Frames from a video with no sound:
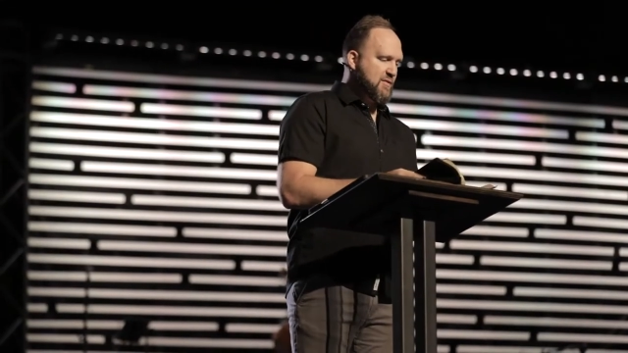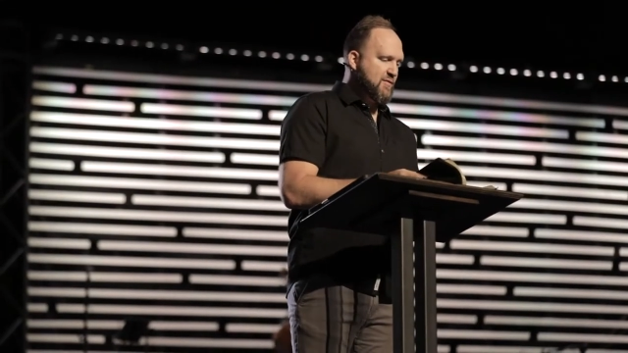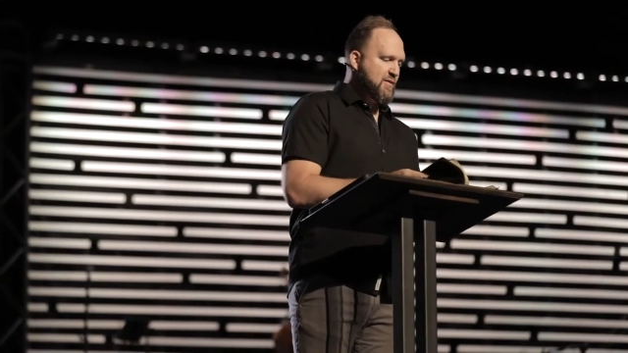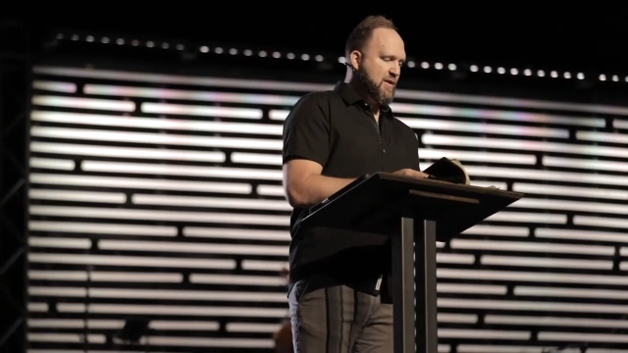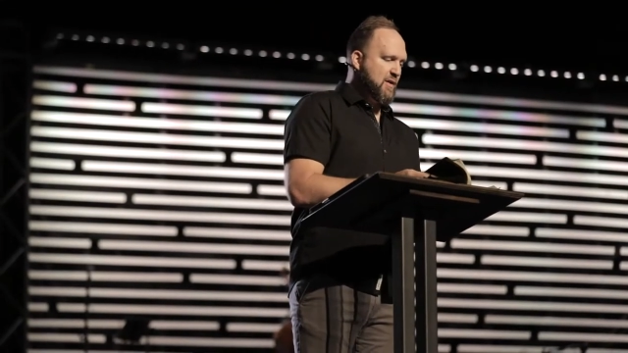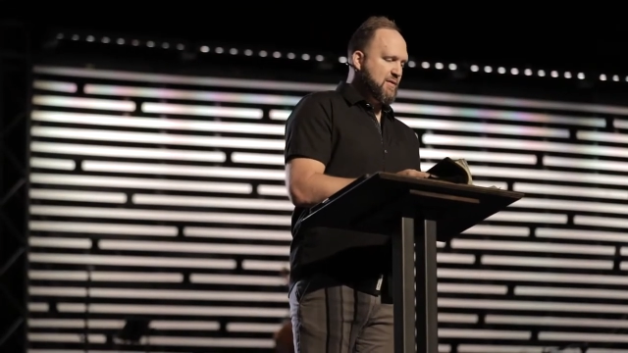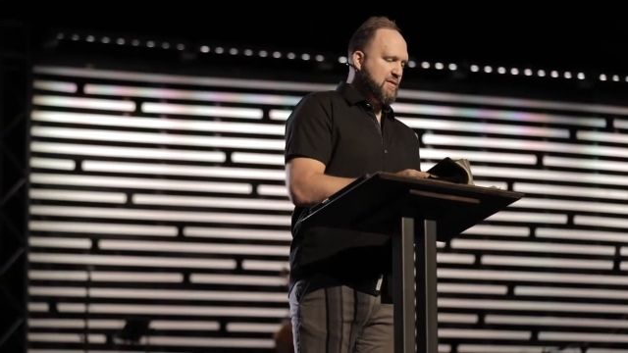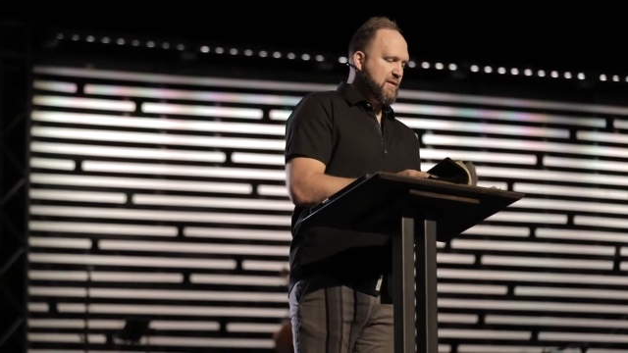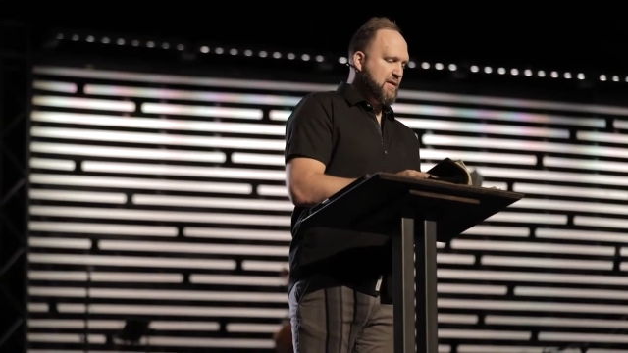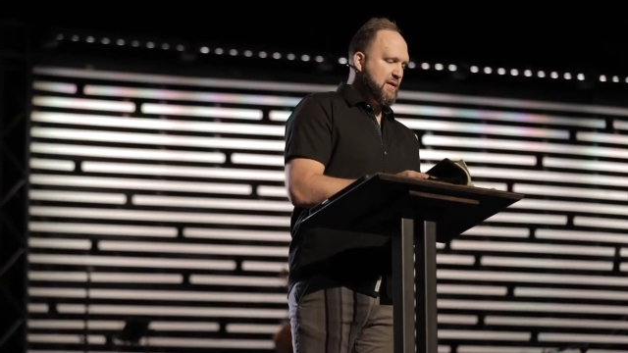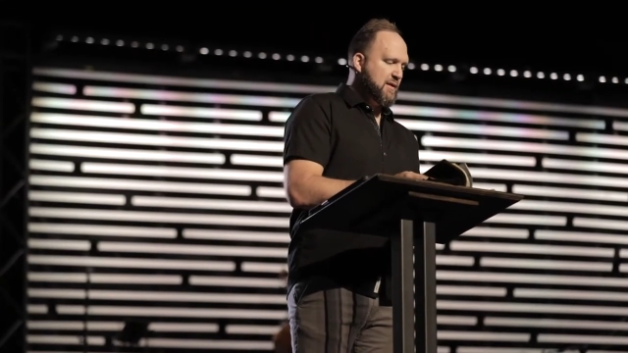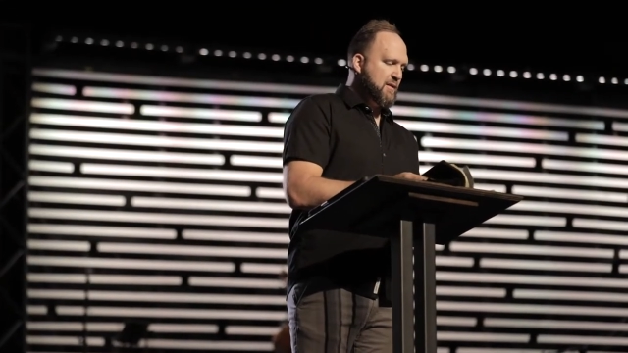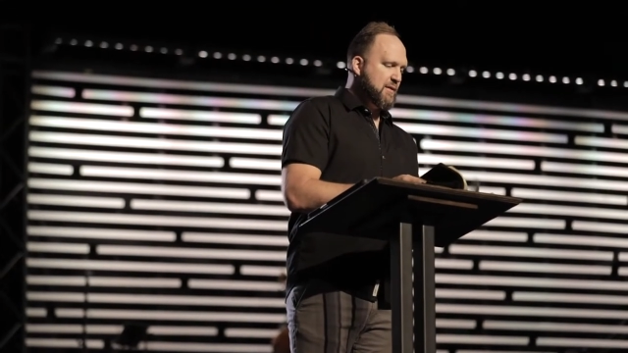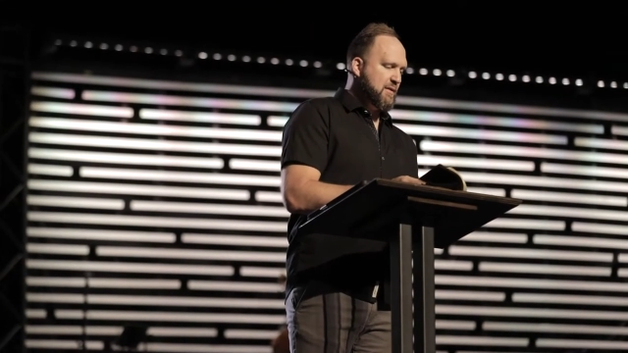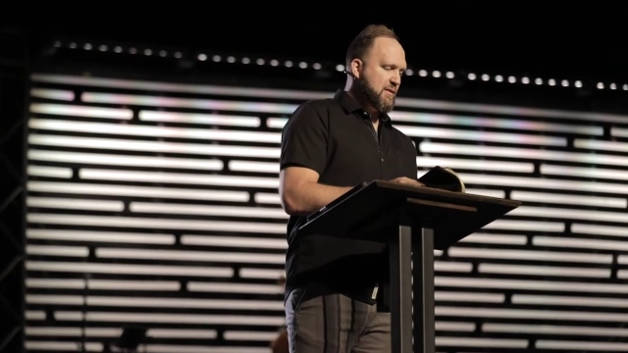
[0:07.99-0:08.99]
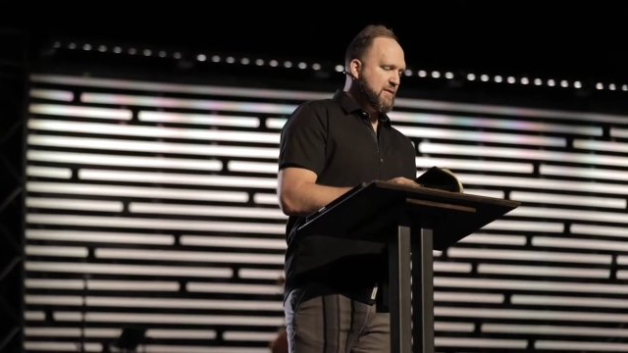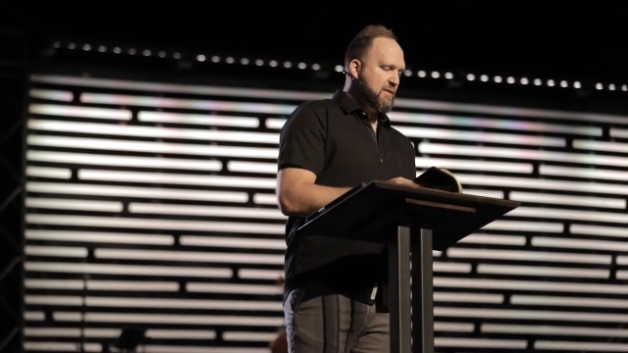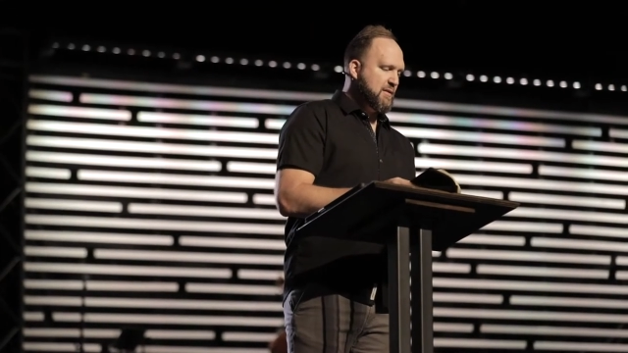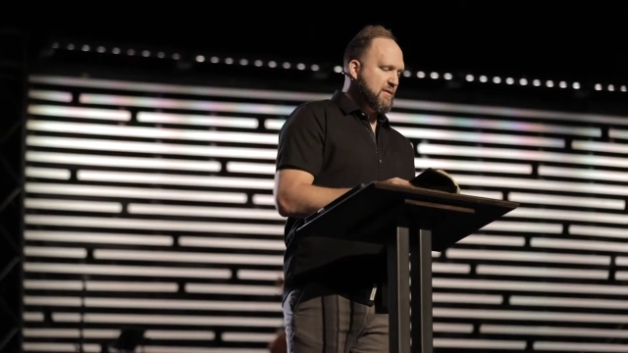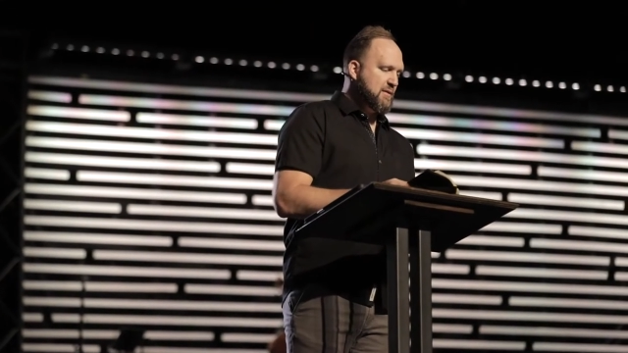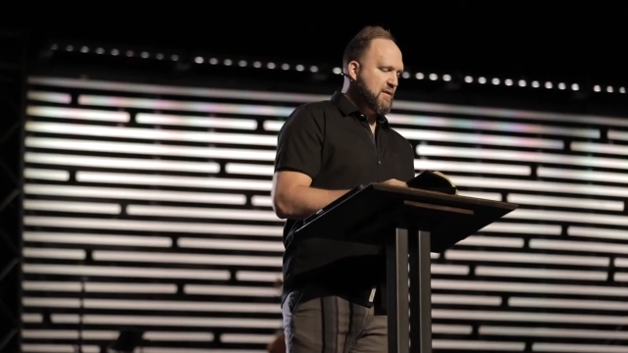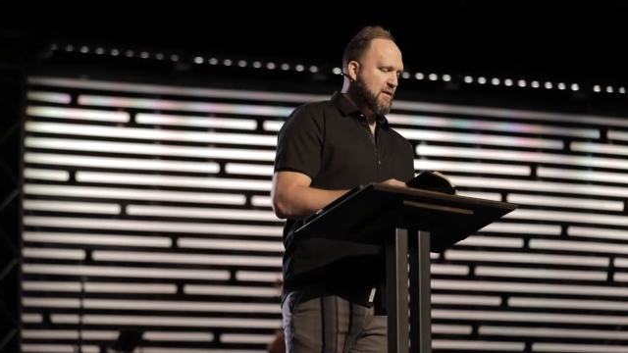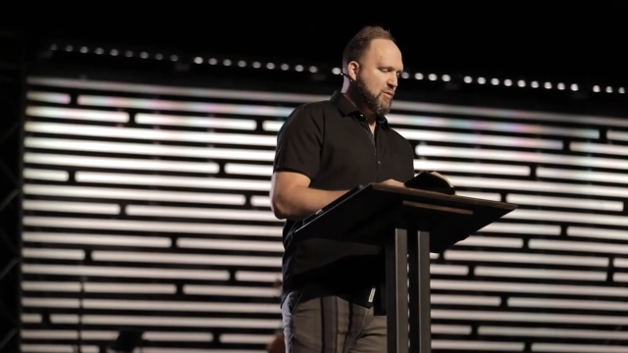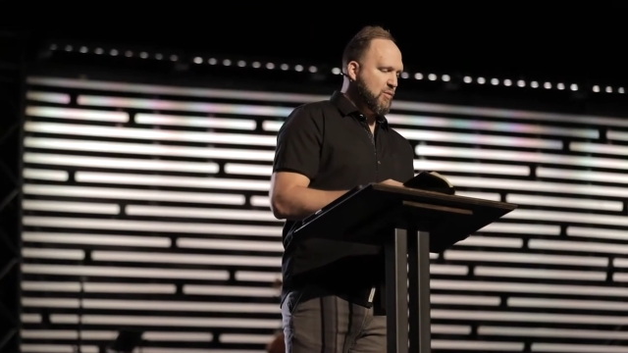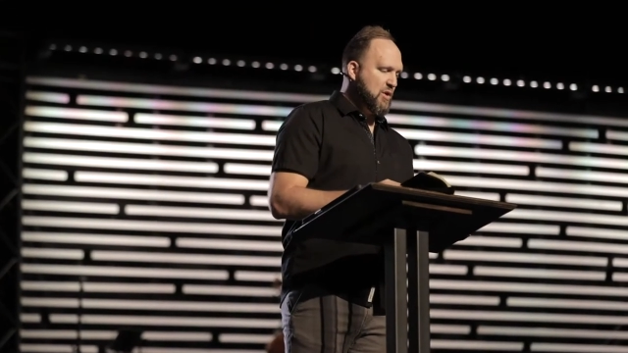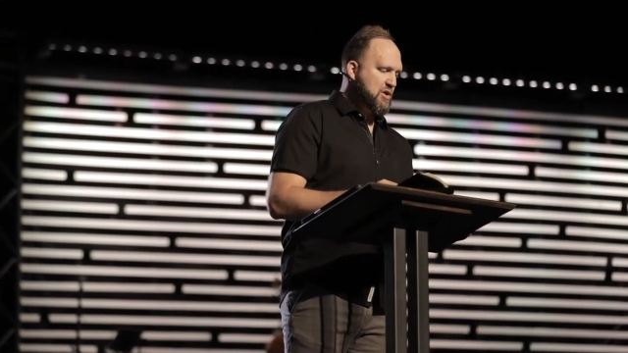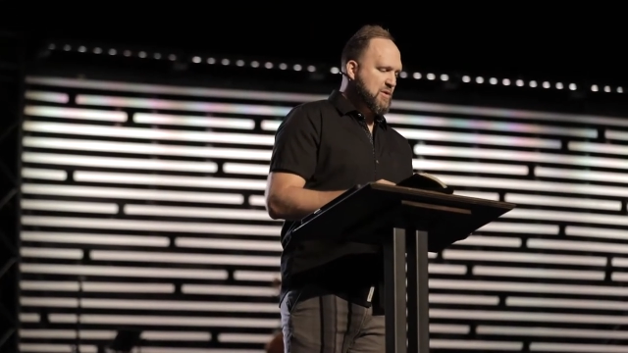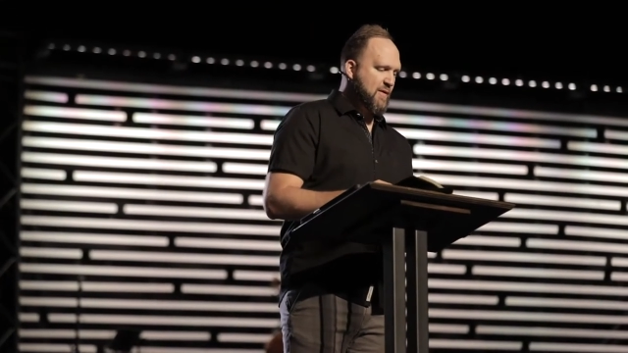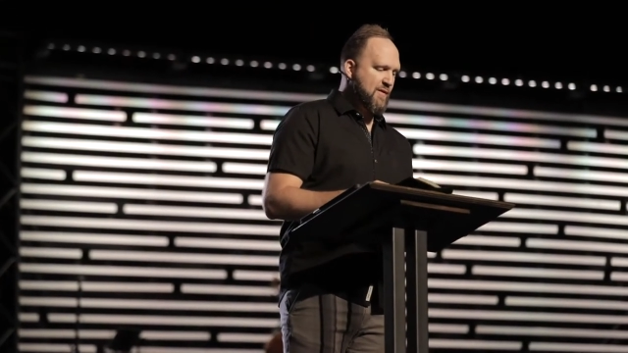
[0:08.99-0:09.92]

felt in during worship.